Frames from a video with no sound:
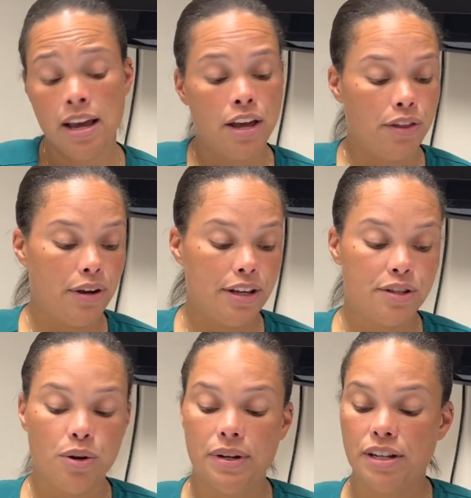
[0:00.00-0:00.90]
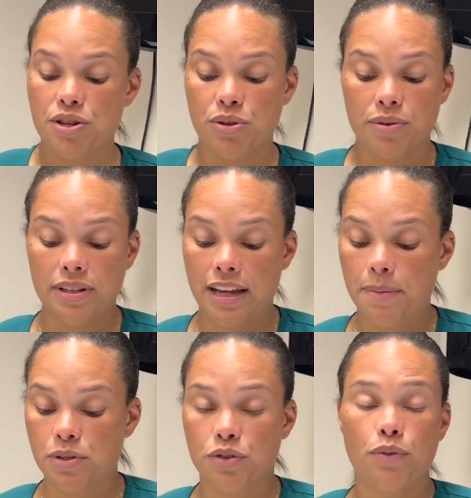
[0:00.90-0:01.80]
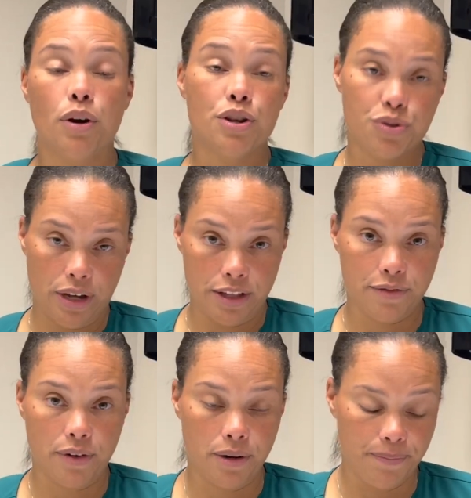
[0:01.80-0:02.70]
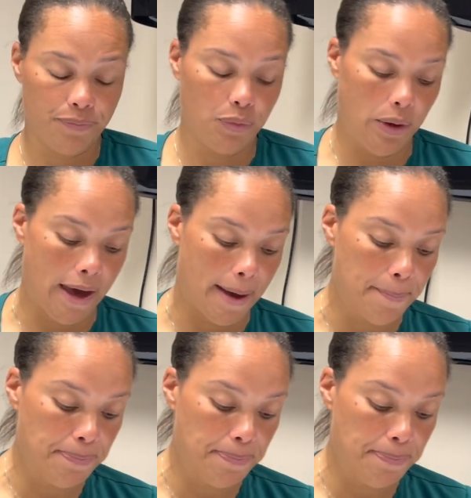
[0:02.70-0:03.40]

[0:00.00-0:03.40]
There is no additional steps as far as transfer, okay?